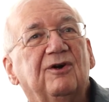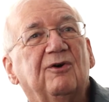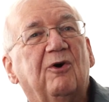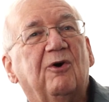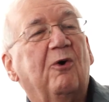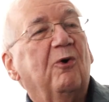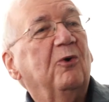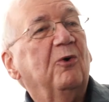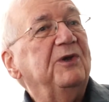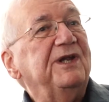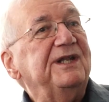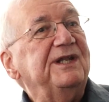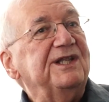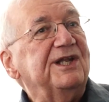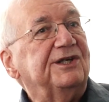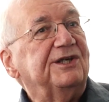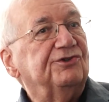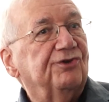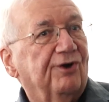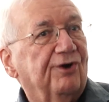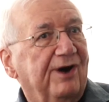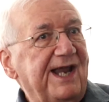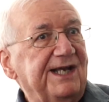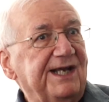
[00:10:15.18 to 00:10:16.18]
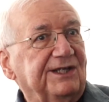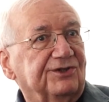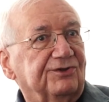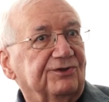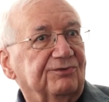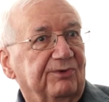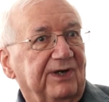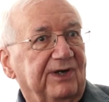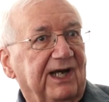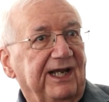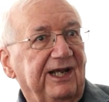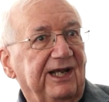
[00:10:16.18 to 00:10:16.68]
hole in the trench,
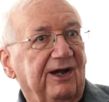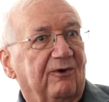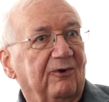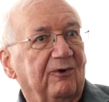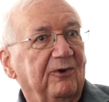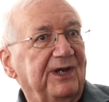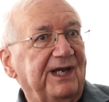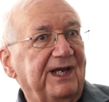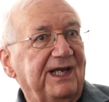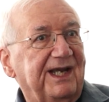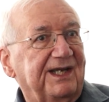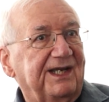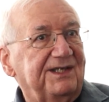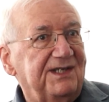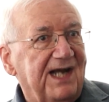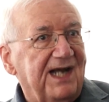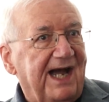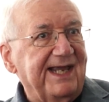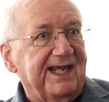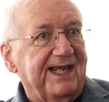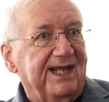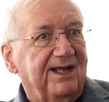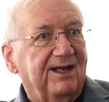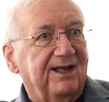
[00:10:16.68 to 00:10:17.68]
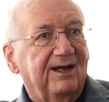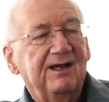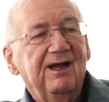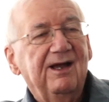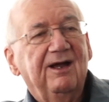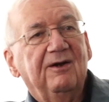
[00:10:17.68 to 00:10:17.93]
really, hole in a dike,